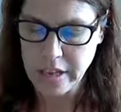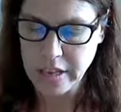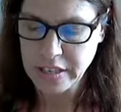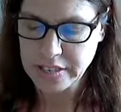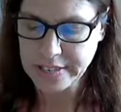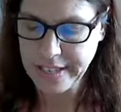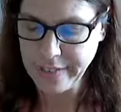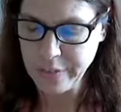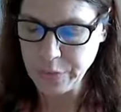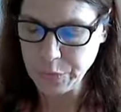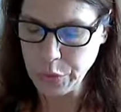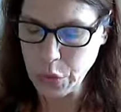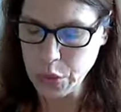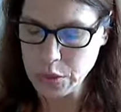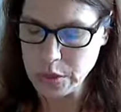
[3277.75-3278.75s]
Seven
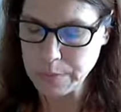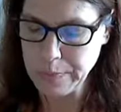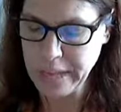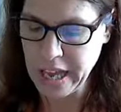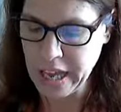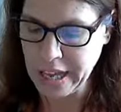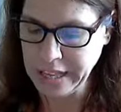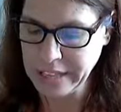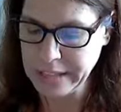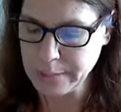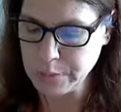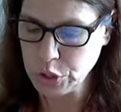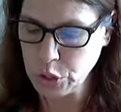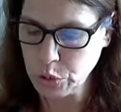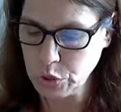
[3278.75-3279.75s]
rows behind him,
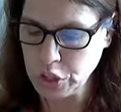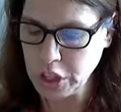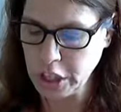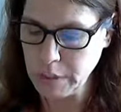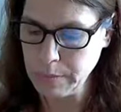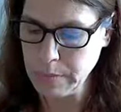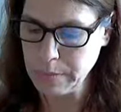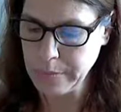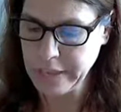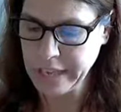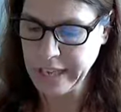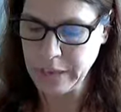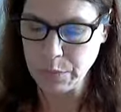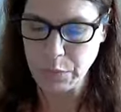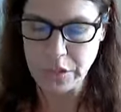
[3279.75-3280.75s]
two gentlemen
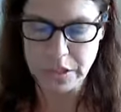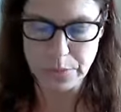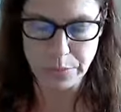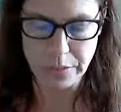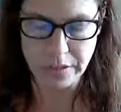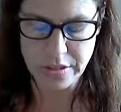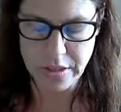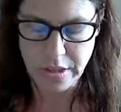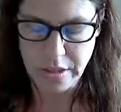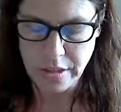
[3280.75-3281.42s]
began whispering